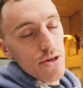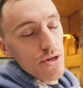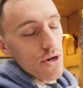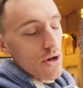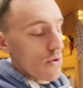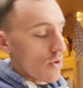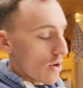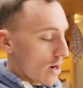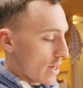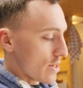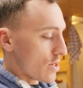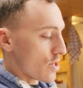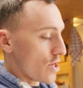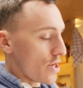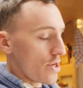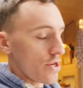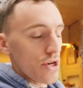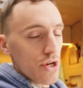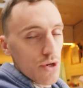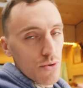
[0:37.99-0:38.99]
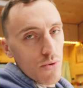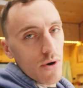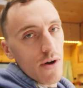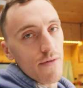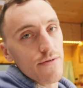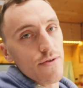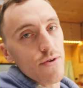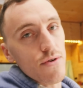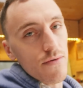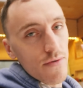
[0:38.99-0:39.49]
so I'd quite like to show you just what
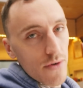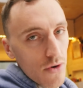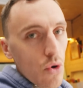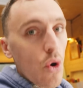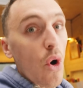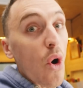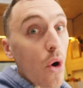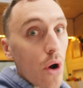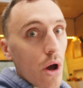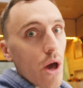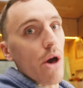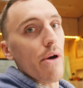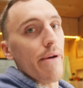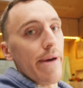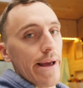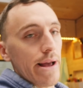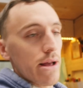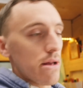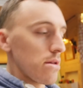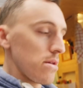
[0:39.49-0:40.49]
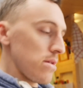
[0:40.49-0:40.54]
I've sort of got going.